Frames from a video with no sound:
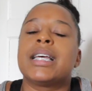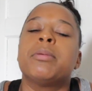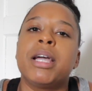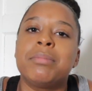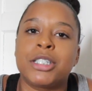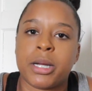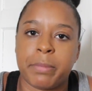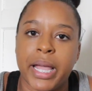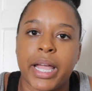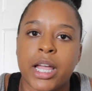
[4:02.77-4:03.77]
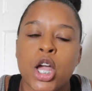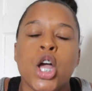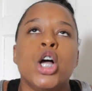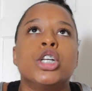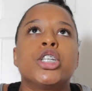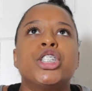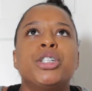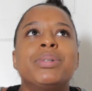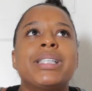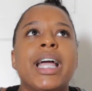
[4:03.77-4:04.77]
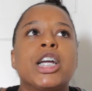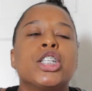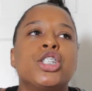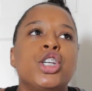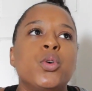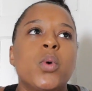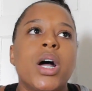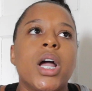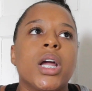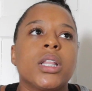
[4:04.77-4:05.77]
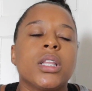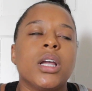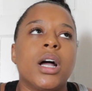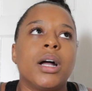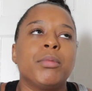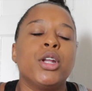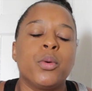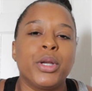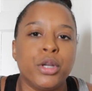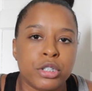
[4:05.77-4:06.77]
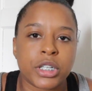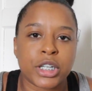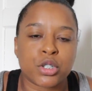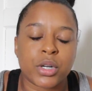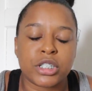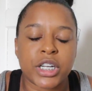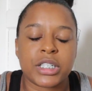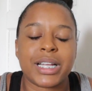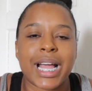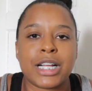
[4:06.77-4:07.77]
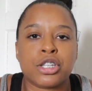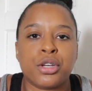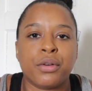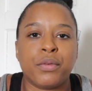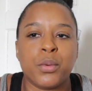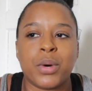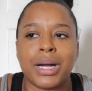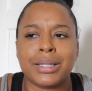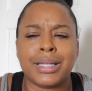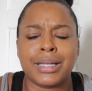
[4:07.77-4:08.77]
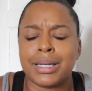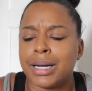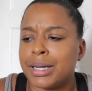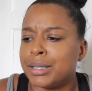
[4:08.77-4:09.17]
Tell me how much I'm paying. So she was like, do you want, you know, when you usually get your oil change, they ask you if you want the